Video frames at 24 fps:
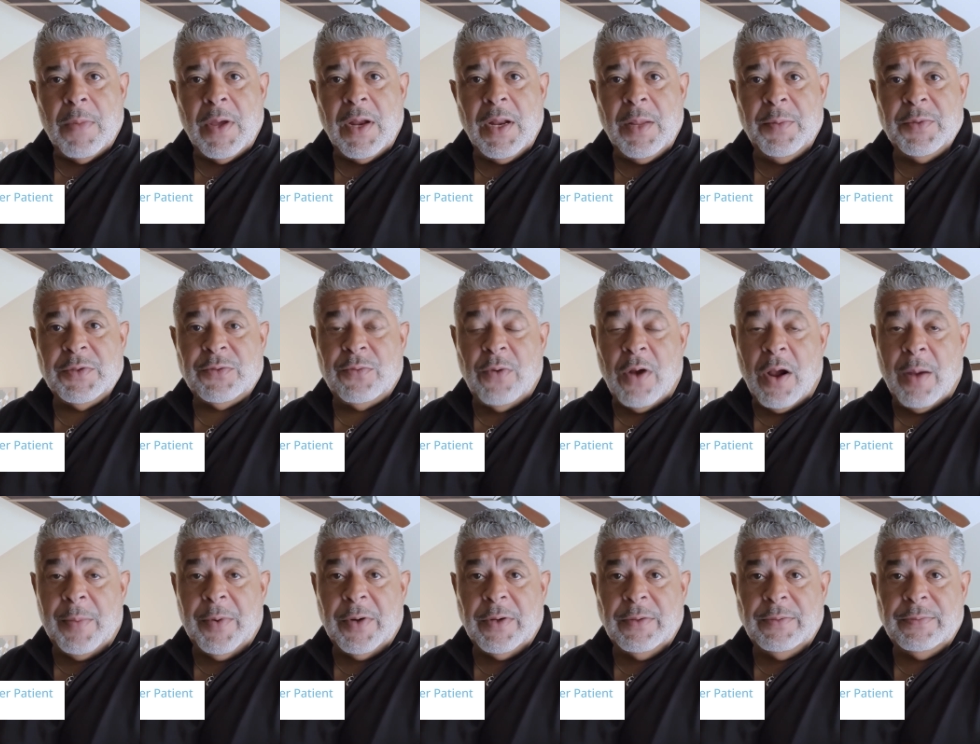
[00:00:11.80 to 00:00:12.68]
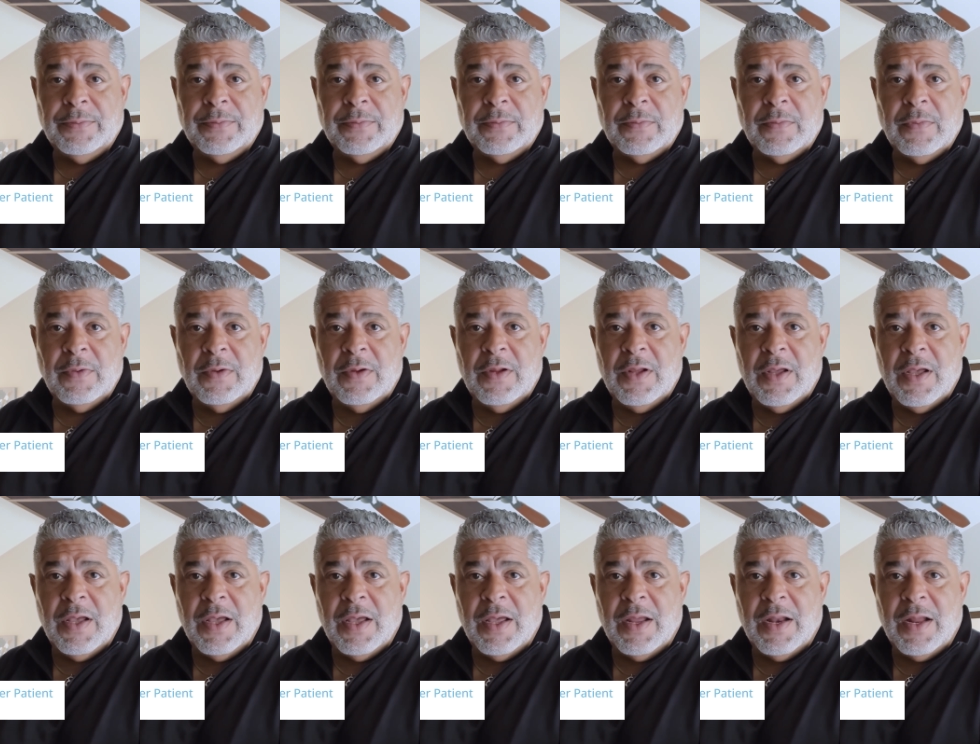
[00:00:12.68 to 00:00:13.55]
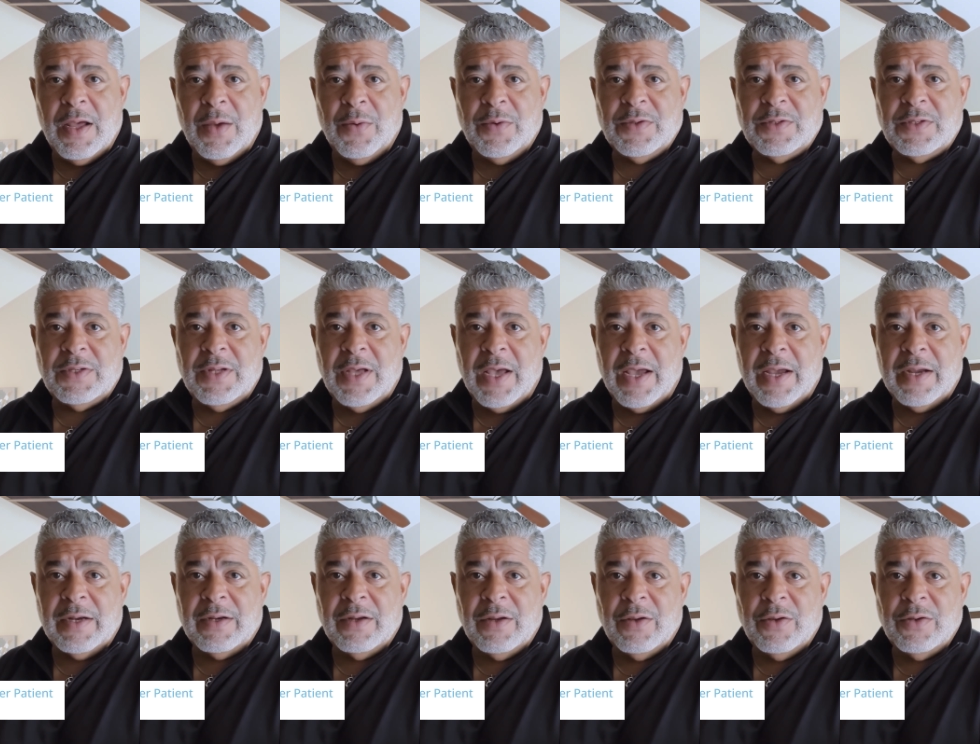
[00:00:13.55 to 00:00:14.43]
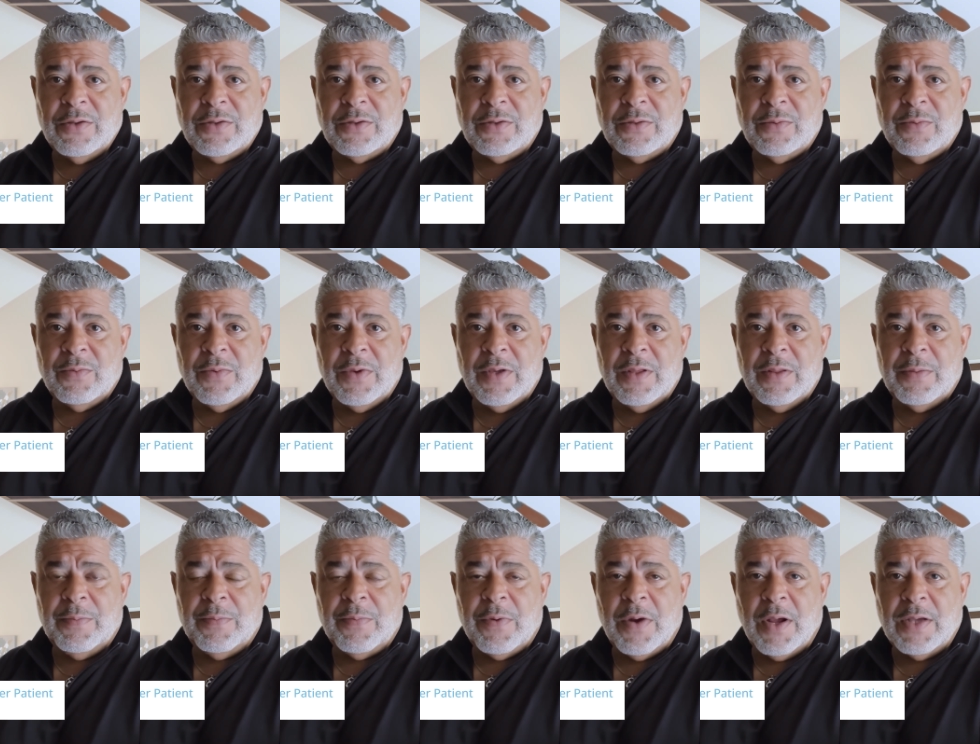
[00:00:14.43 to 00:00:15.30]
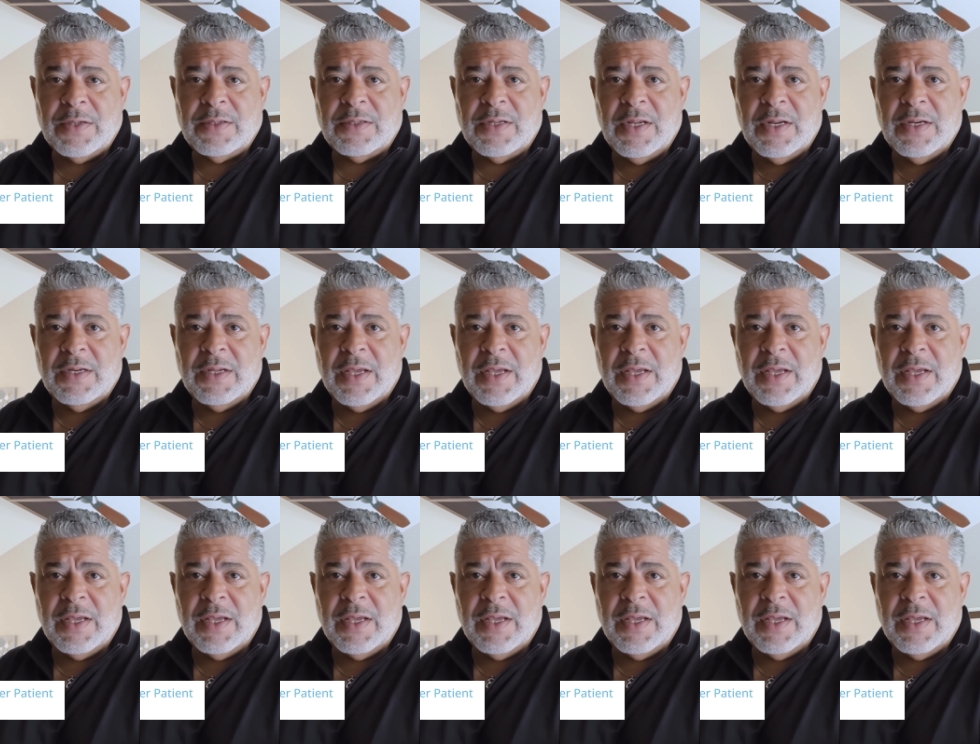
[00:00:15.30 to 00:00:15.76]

My name is Robert, and I was diagnosed with prostate